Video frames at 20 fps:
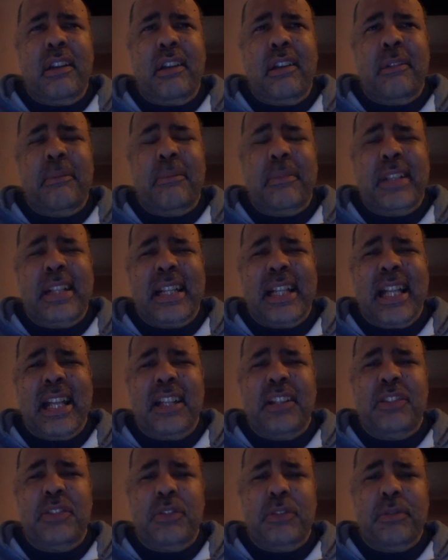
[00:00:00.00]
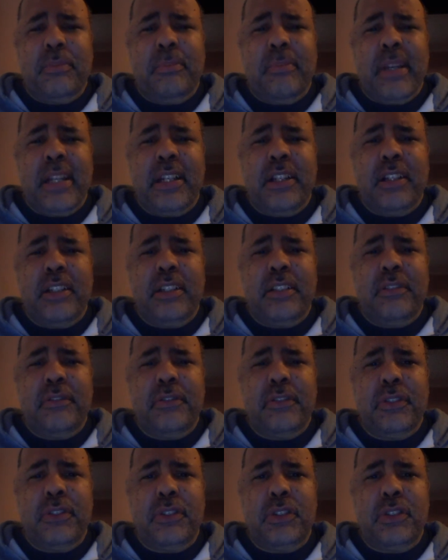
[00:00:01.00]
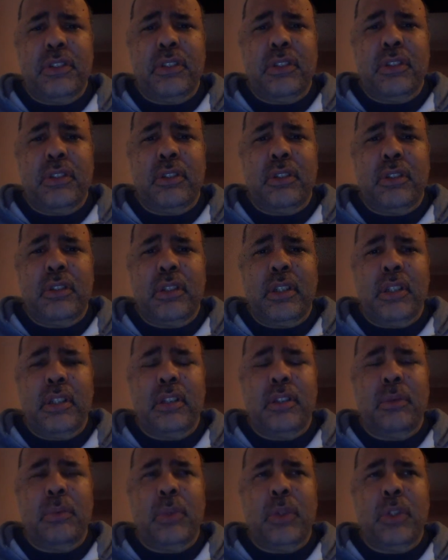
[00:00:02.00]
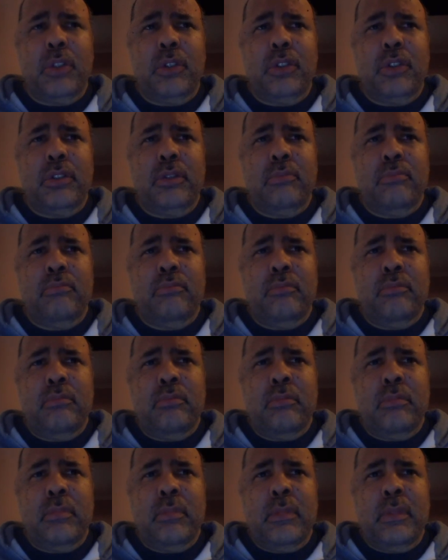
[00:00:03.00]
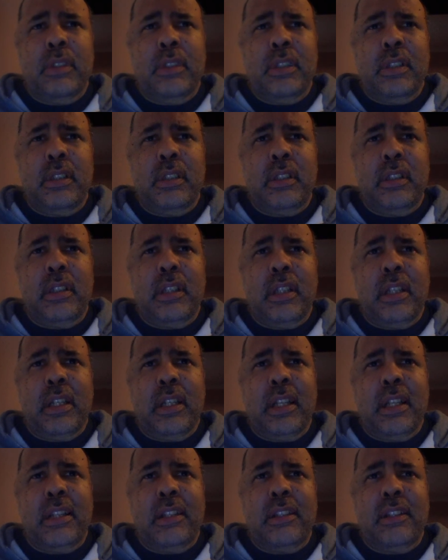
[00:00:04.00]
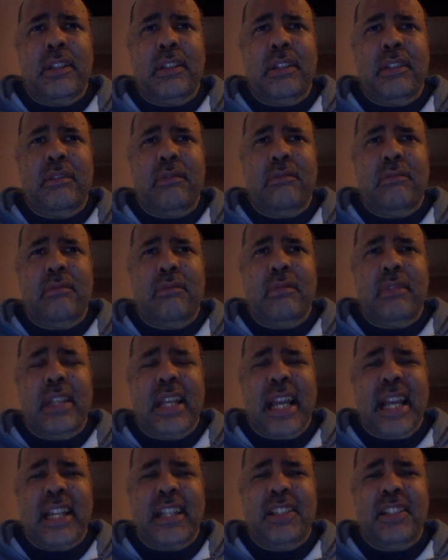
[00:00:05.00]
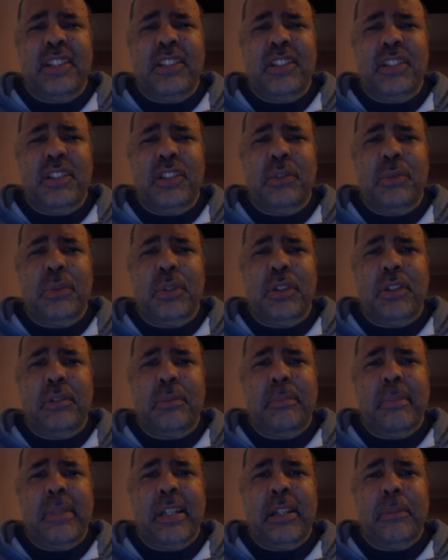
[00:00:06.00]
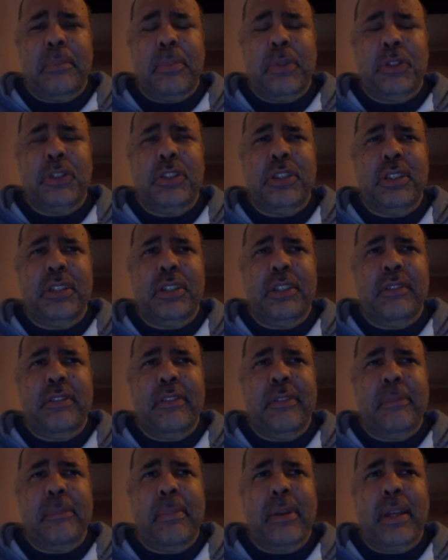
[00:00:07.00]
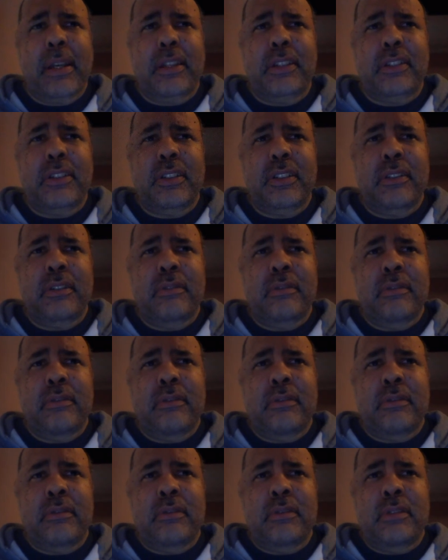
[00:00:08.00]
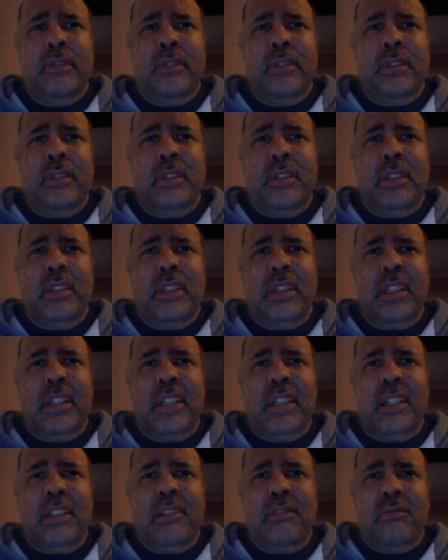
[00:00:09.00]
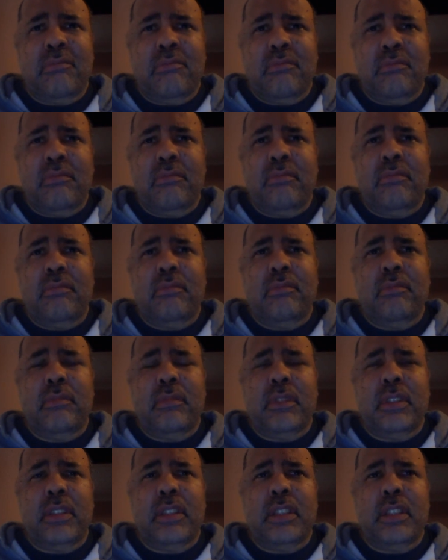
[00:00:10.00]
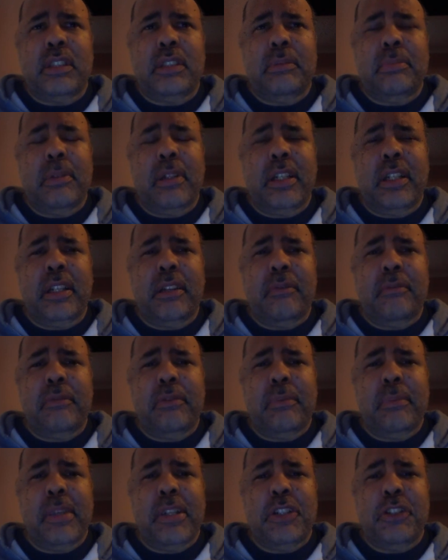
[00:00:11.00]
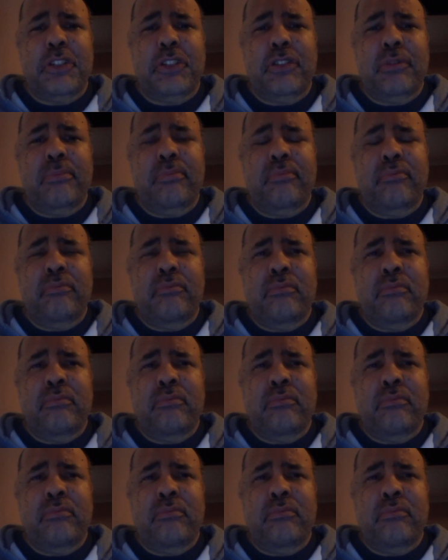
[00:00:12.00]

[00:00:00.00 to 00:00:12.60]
I'm glad to have made a difference in the world and added to the world and made a positive impact in spreading information.